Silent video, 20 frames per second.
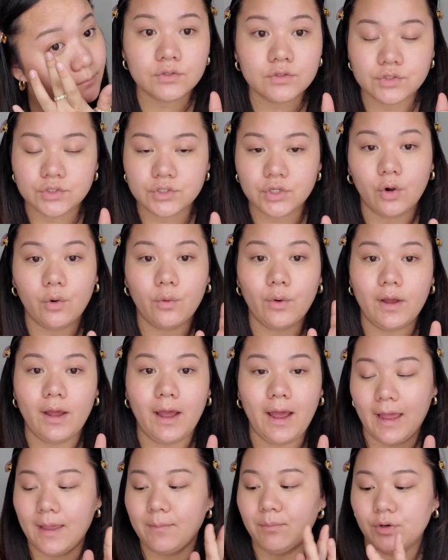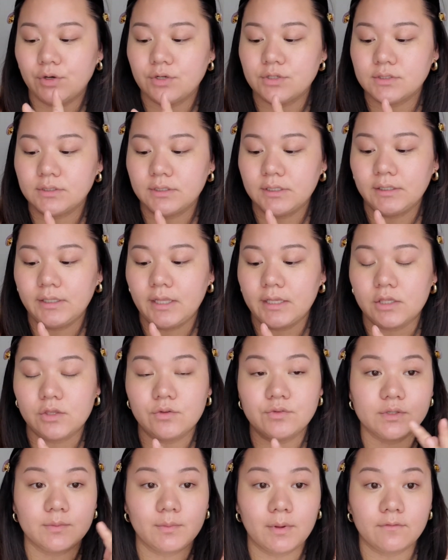So I personally like
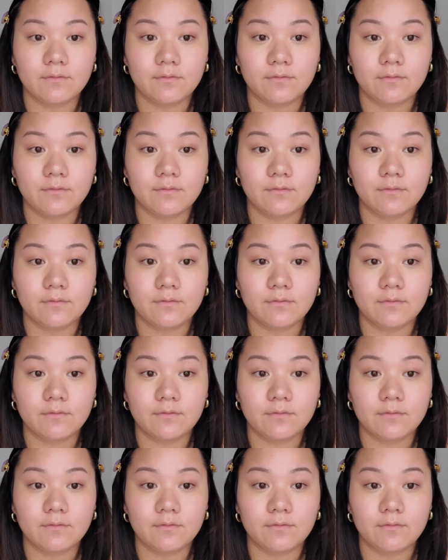using my